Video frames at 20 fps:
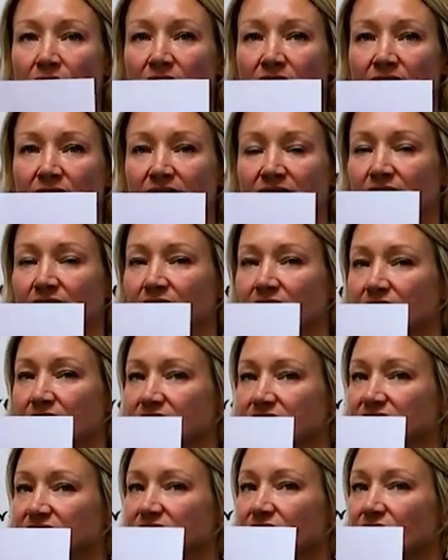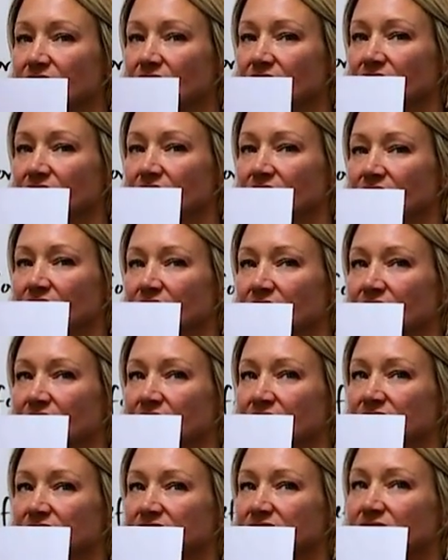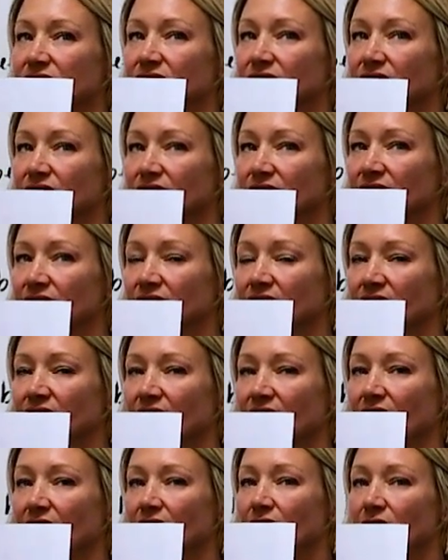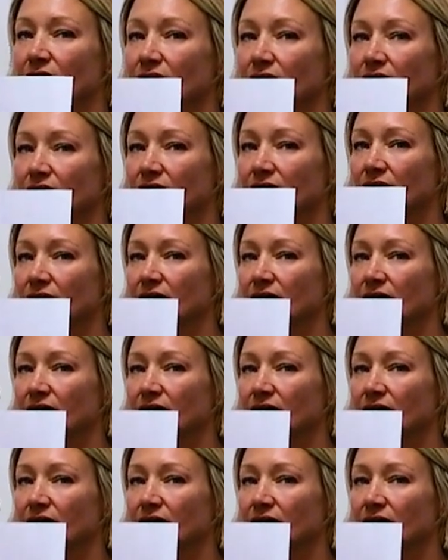Nothing is said.